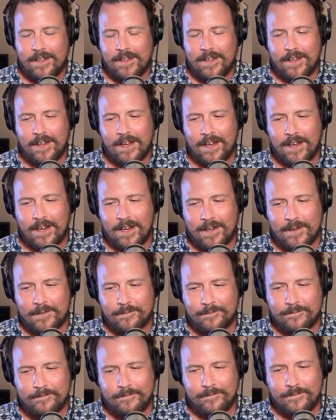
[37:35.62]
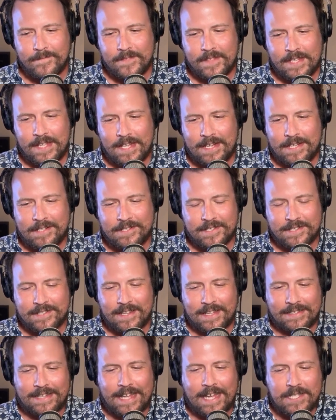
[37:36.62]
And it's just
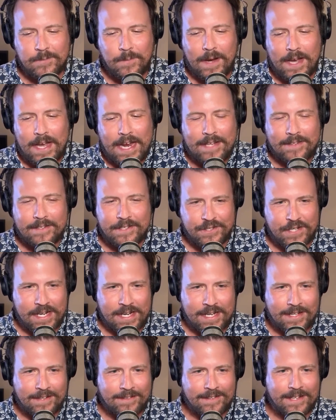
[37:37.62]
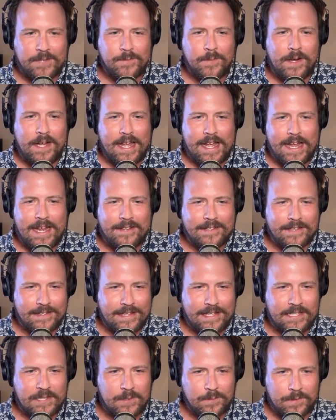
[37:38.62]
like, that's why I hate the chant. That's why I hate the
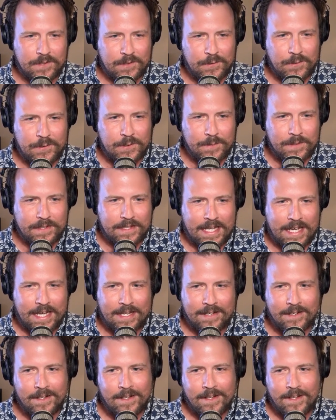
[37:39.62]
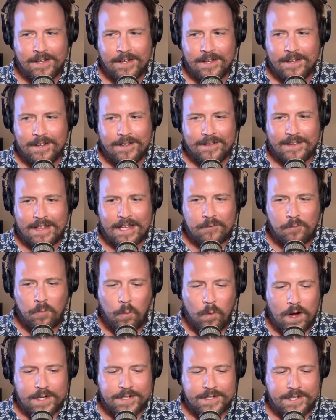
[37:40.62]
things that we're doing with that. Like,
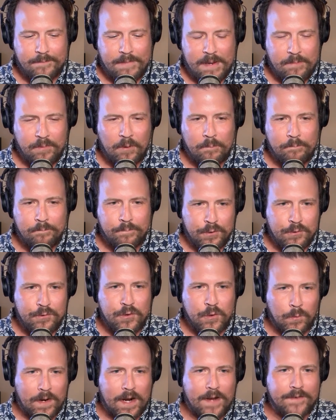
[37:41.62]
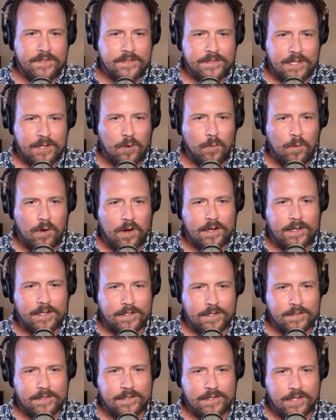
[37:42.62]
watching people boo the refs as they were walking
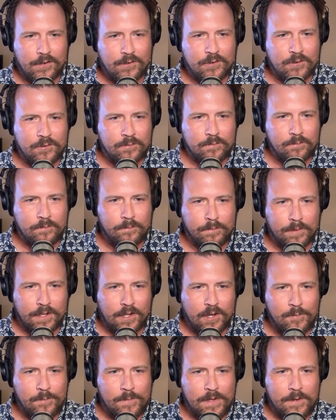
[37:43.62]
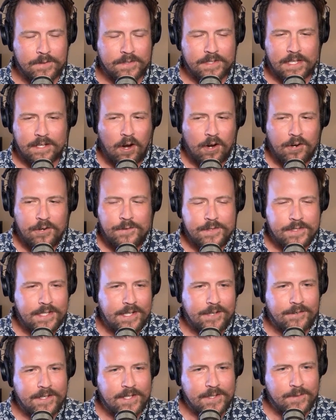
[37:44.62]
to the tunnel below me, it was like, are you
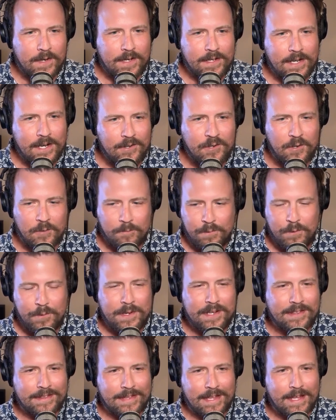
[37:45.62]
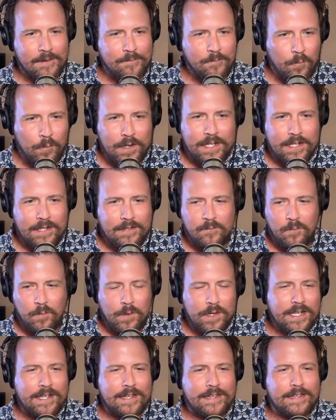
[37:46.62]
serious right now? You're booing them? What
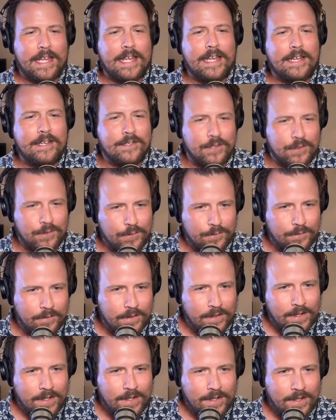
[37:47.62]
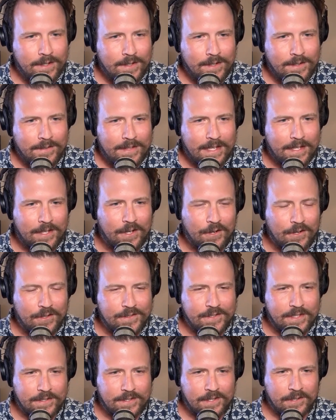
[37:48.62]
did they do that
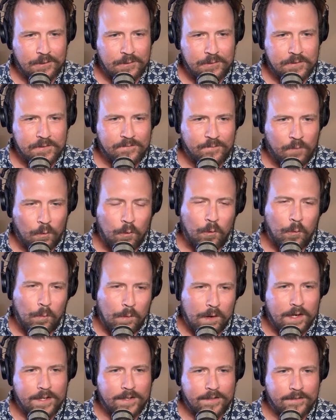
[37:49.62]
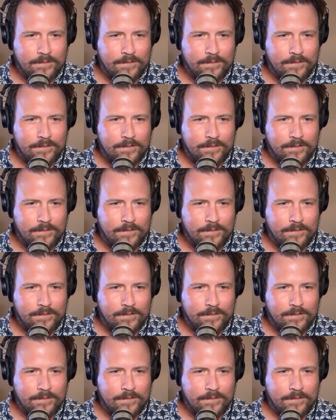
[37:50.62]
caused us to lose 4-1?